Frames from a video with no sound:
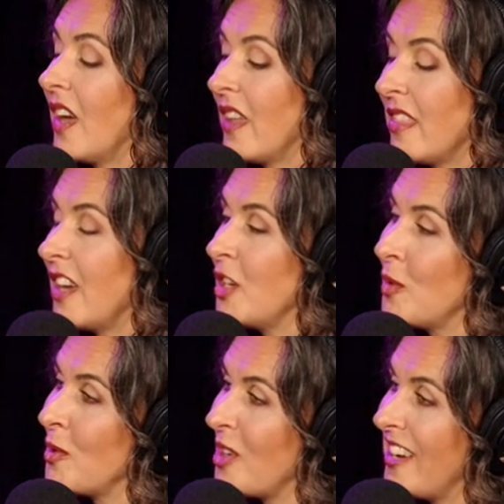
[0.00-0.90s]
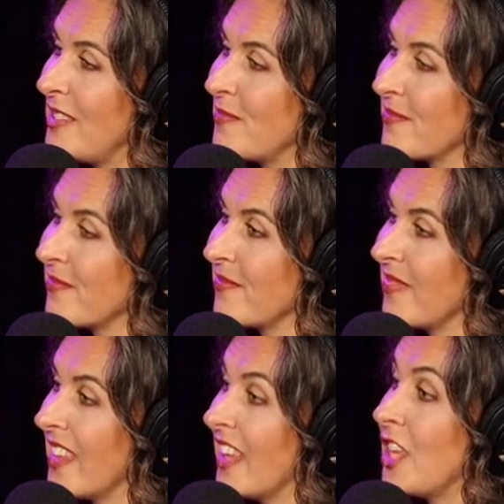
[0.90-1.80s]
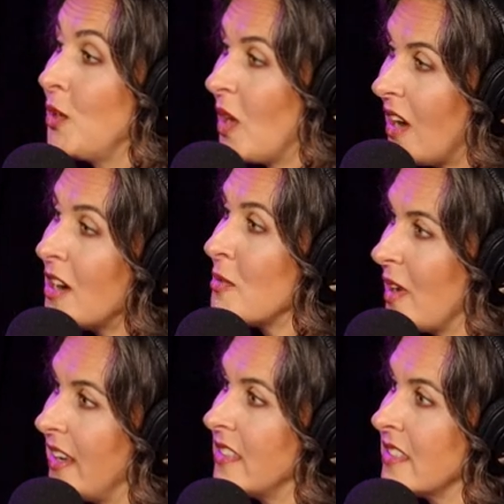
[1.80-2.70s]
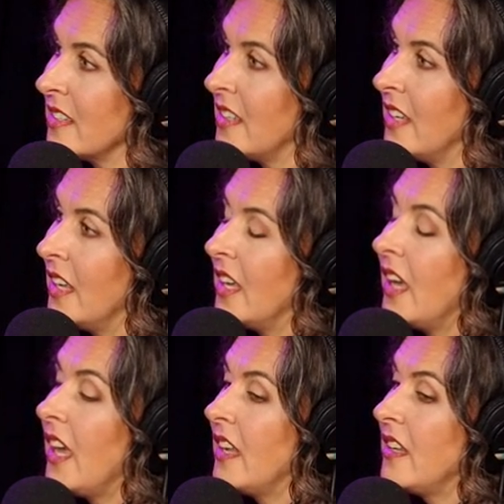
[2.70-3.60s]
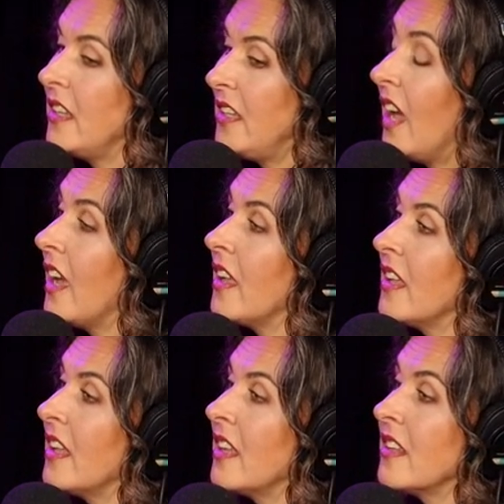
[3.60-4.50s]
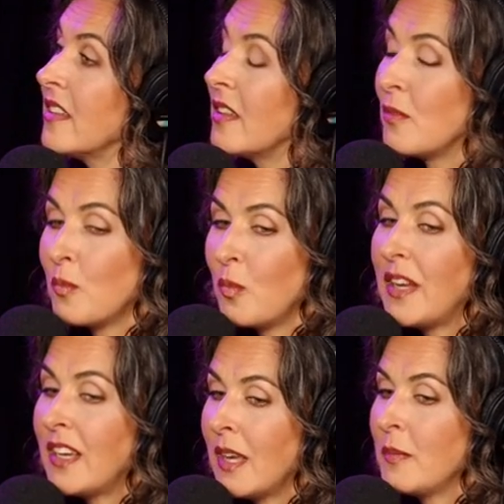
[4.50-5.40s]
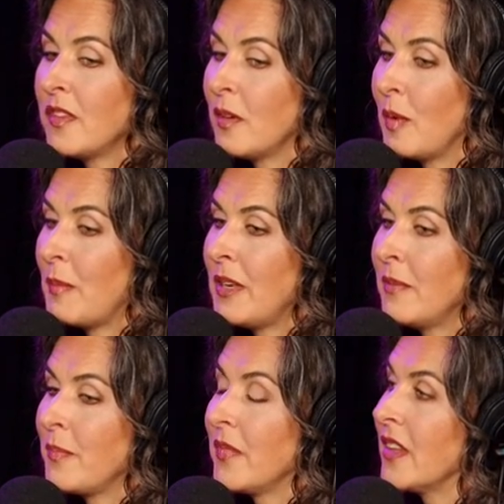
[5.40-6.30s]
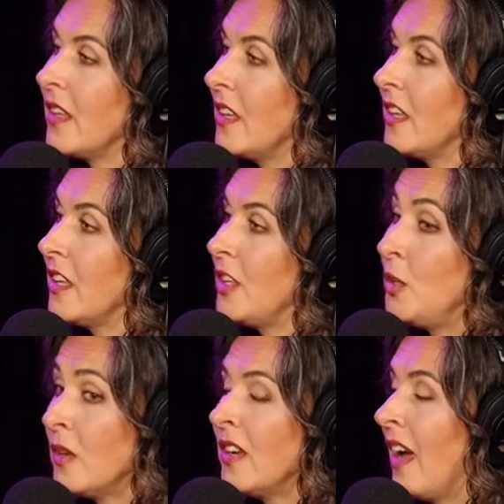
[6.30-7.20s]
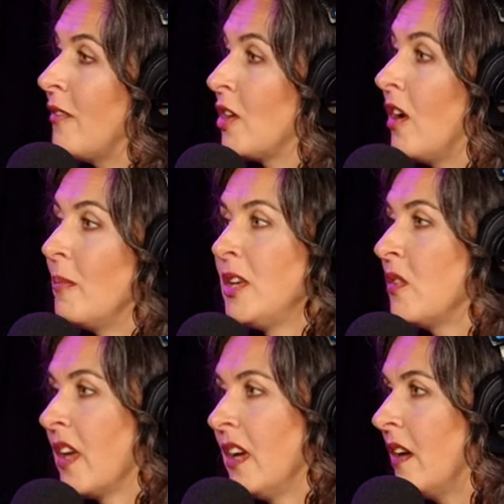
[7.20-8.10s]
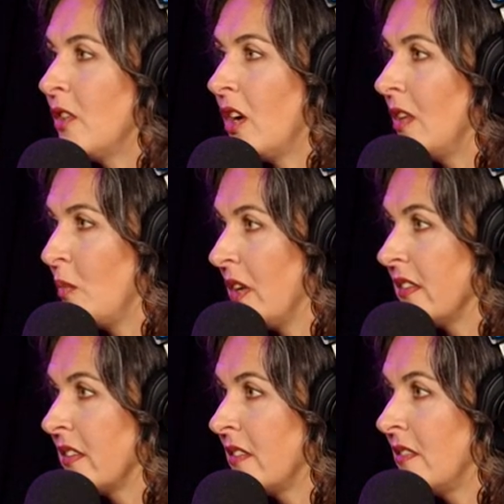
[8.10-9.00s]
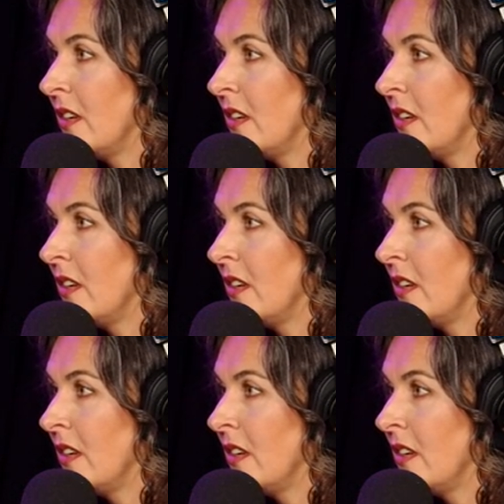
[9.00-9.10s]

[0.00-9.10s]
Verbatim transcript: I thought you were right. You are right, and yeah, when it comes to women, you can have it all, but you can't have it all at once.